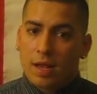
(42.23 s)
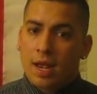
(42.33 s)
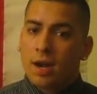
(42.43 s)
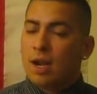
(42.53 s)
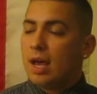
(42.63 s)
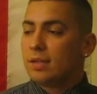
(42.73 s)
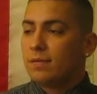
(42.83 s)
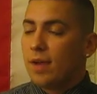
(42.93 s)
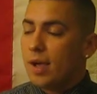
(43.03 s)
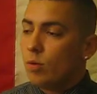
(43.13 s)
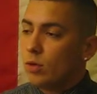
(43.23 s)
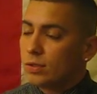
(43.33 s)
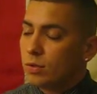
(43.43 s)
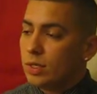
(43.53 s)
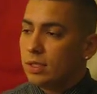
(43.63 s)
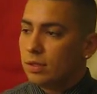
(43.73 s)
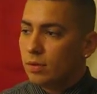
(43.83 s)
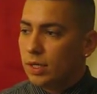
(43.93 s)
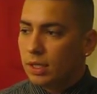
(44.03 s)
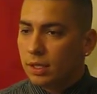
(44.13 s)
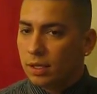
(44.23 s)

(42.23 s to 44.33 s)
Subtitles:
Airlines Flight 123.